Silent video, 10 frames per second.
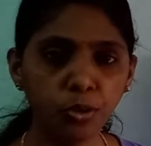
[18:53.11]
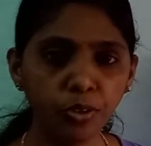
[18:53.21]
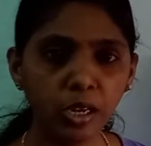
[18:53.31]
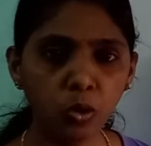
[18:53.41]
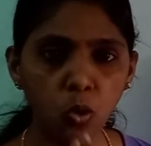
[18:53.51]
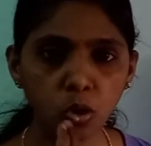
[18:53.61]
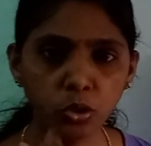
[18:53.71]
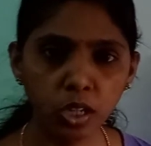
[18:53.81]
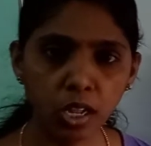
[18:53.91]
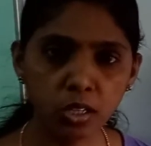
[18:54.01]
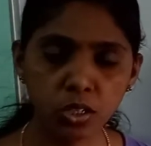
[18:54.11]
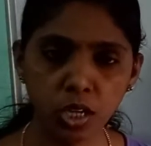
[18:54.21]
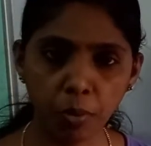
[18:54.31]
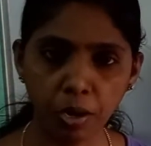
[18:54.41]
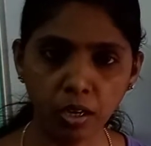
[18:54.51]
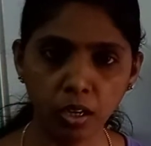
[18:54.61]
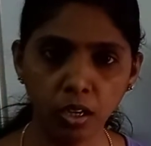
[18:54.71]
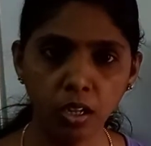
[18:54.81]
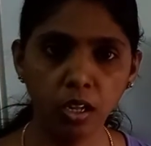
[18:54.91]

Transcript: will go to the stomach.